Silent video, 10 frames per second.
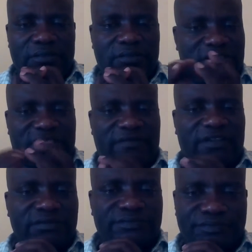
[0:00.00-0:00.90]

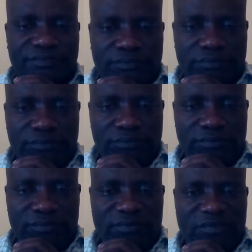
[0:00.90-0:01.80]
whatever.
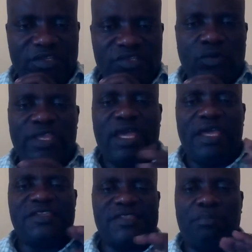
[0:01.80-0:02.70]
So here
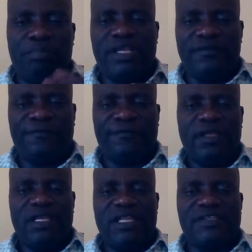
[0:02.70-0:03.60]
is a
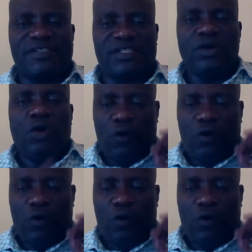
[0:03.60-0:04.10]
brief list